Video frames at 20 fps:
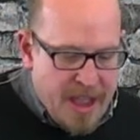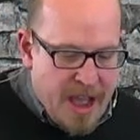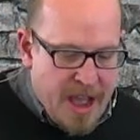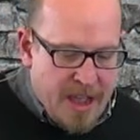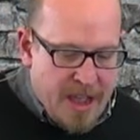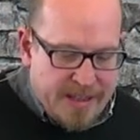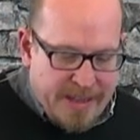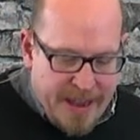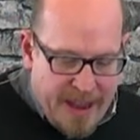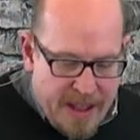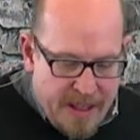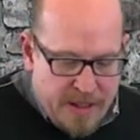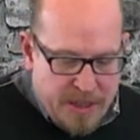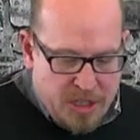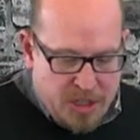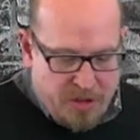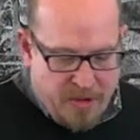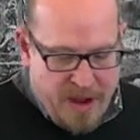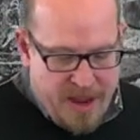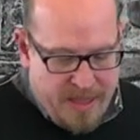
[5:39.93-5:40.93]
uh, to
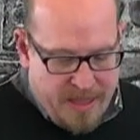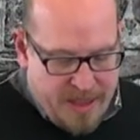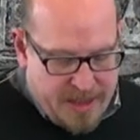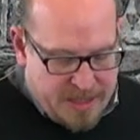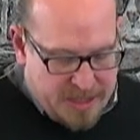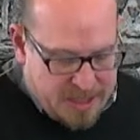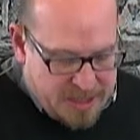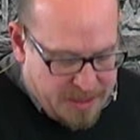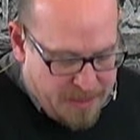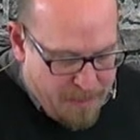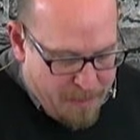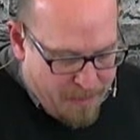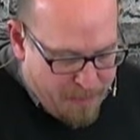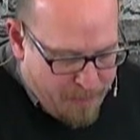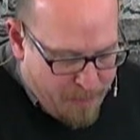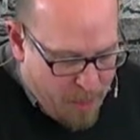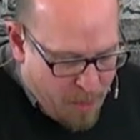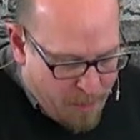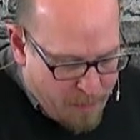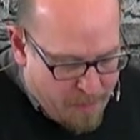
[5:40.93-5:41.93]
illustrate this
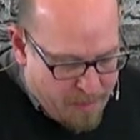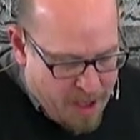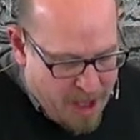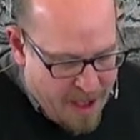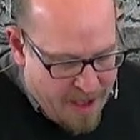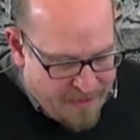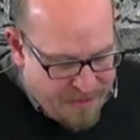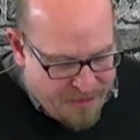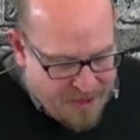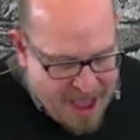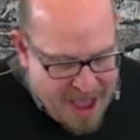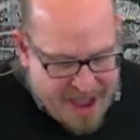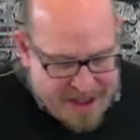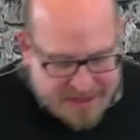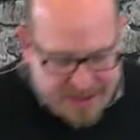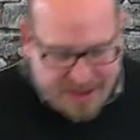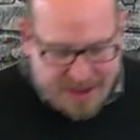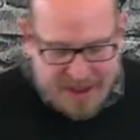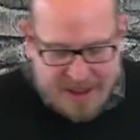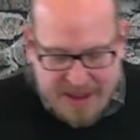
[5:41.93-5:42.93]
uh,
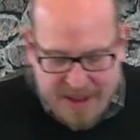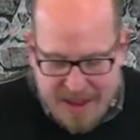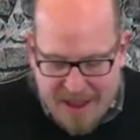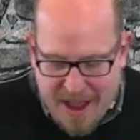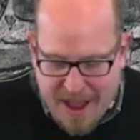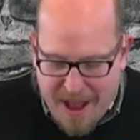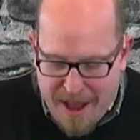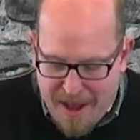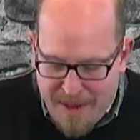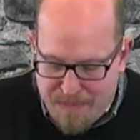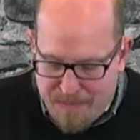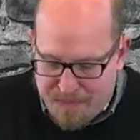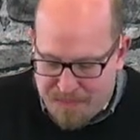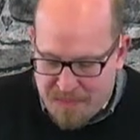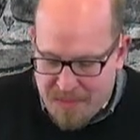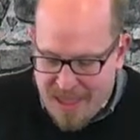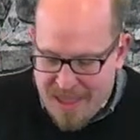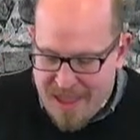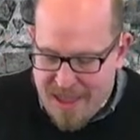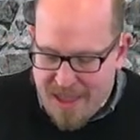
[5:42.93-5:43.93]
fact. Um,
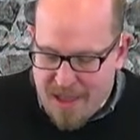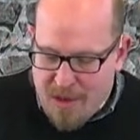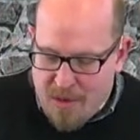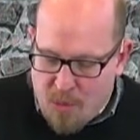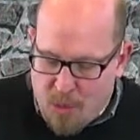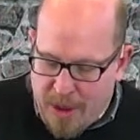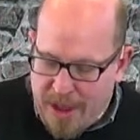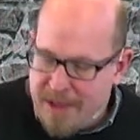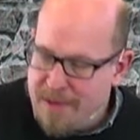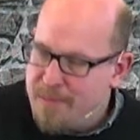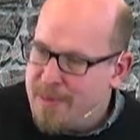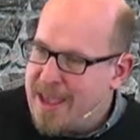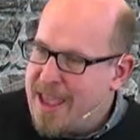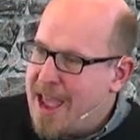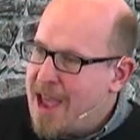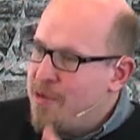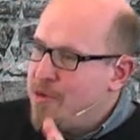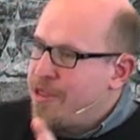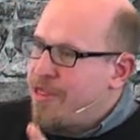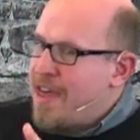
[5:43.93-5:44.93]
we
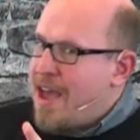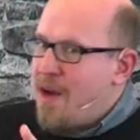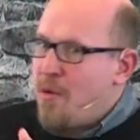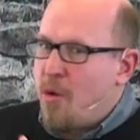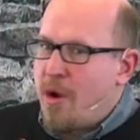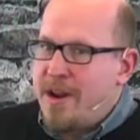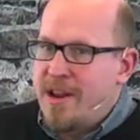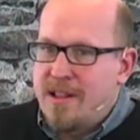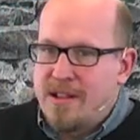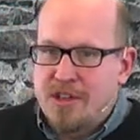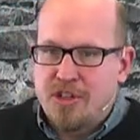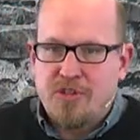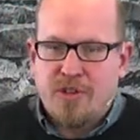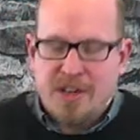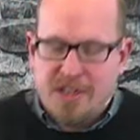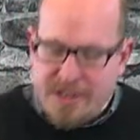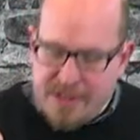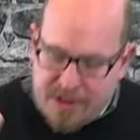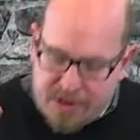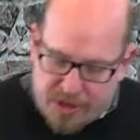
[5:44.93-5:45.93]
began with that one
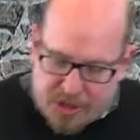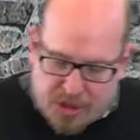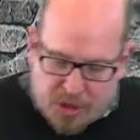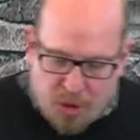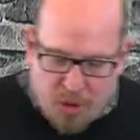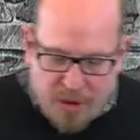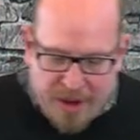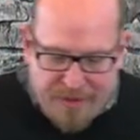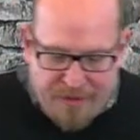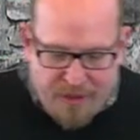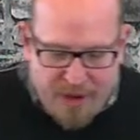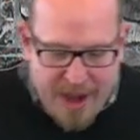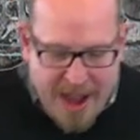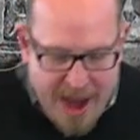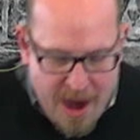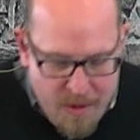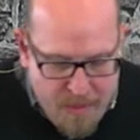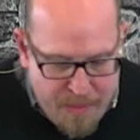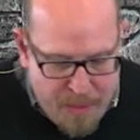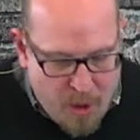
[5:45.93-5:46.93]
illustration. There are two different
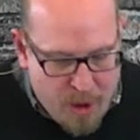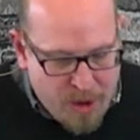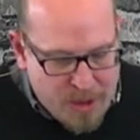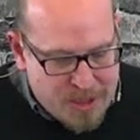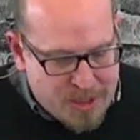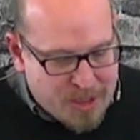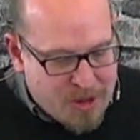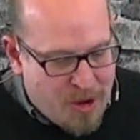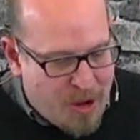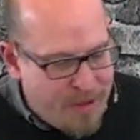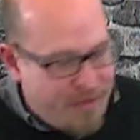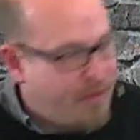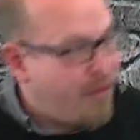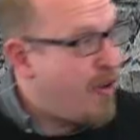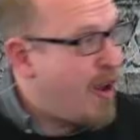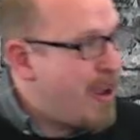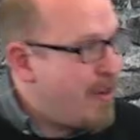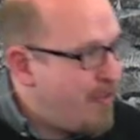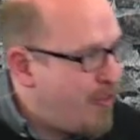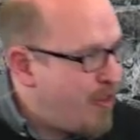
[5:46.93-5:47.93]
airports called
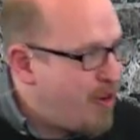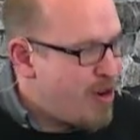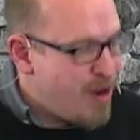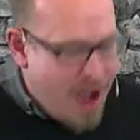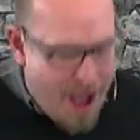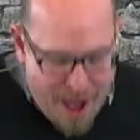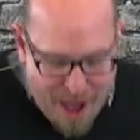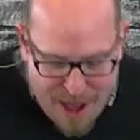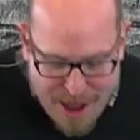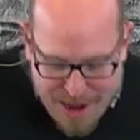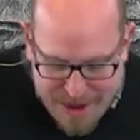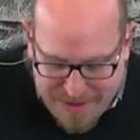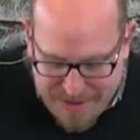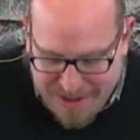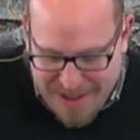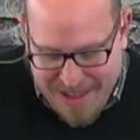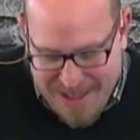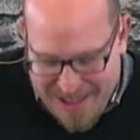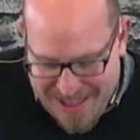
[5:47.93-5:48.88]
Frankfurt Hahn,